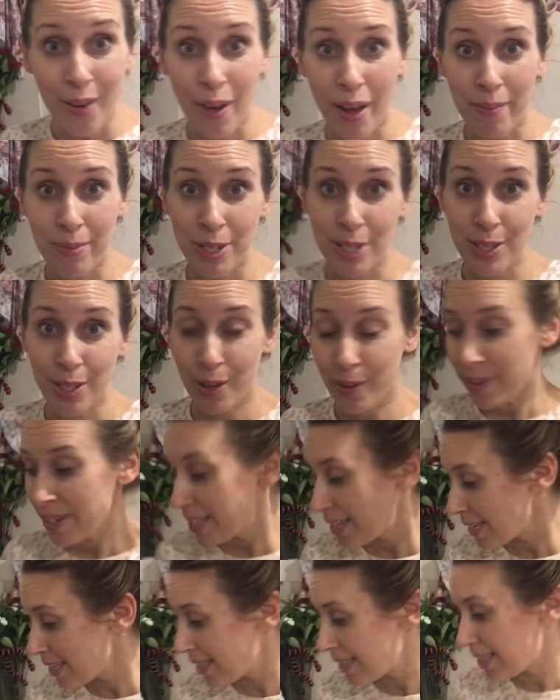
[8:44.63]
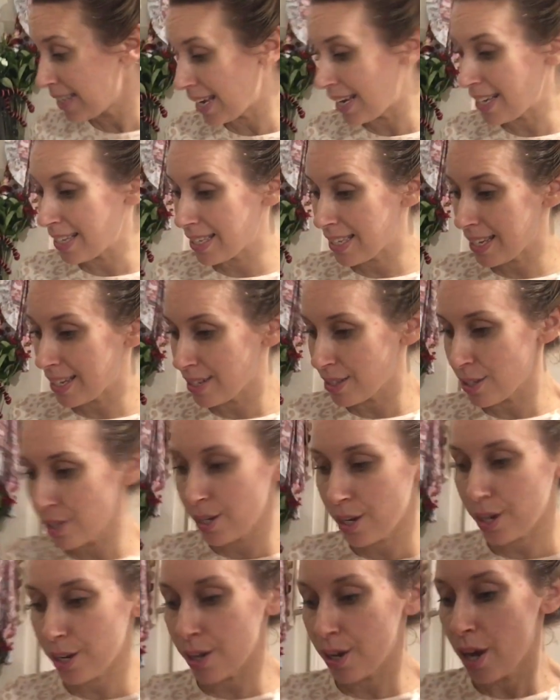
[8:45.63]
I'm just going to season. So
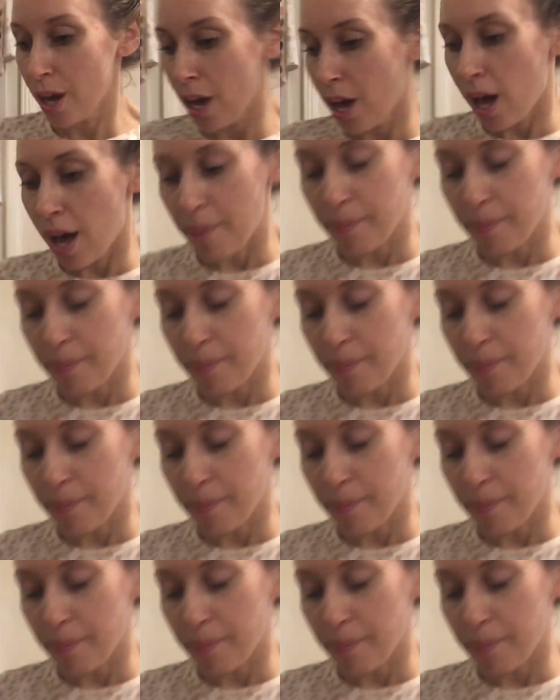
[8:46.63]
I'm